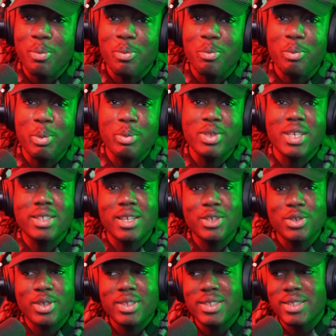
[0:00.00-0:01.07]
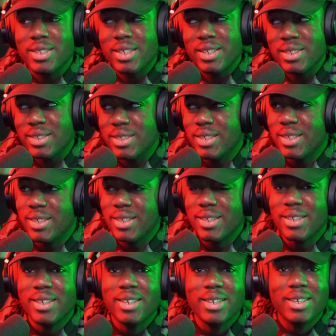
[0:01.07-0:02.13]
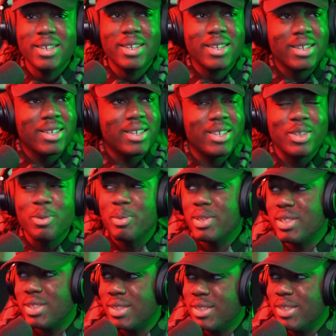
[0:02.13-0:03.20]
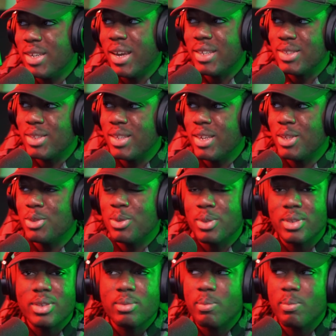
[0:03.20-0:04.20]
people's attention these days. You know, but see you guys on the next one.